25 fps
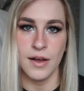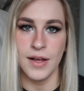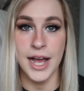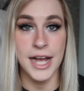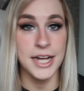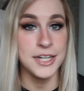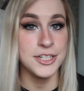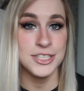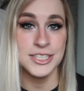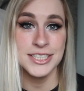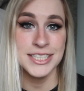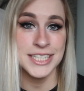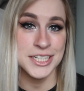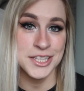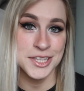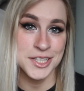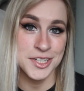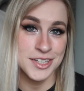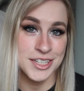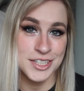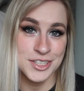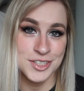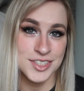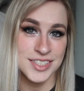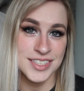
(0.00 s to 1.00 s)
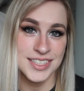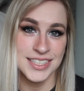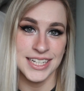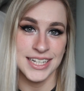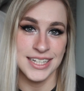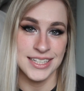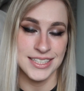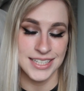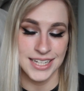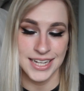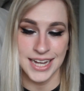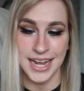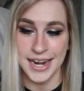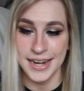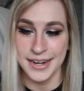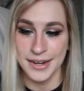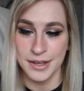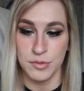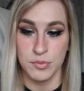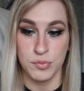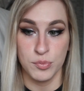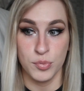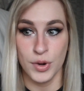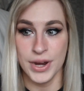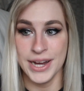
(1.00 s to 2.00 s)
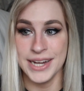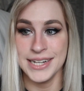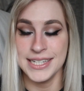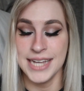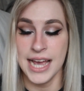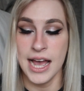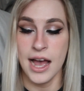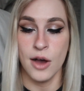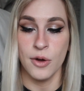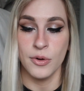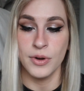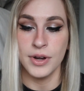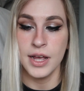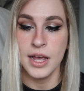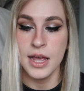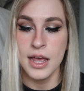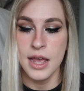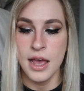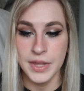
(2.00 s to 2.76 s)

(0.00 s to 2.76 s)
I just think they're interesting to kind of break down.